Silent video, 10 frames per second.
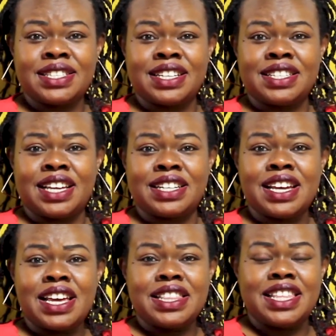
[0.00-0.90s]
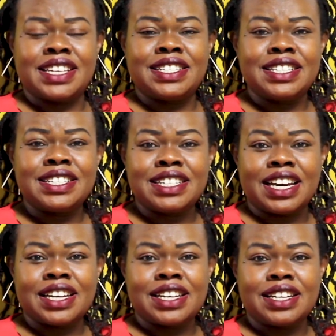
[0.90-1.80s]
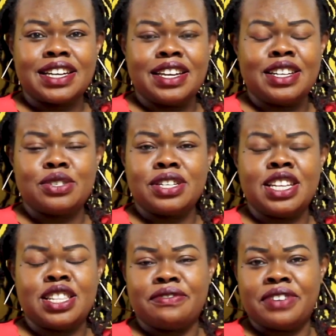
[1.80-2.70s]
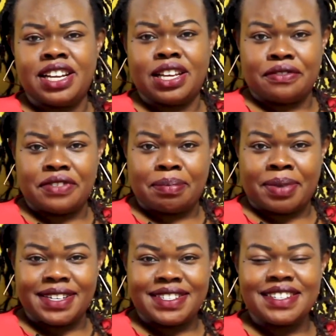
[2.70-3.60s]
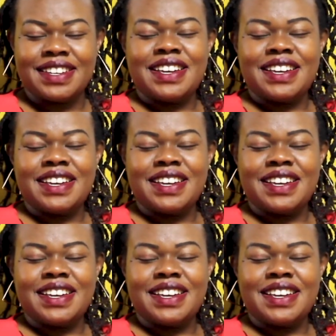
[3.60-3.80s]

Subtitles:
such that they are still stuck in the failure of the past.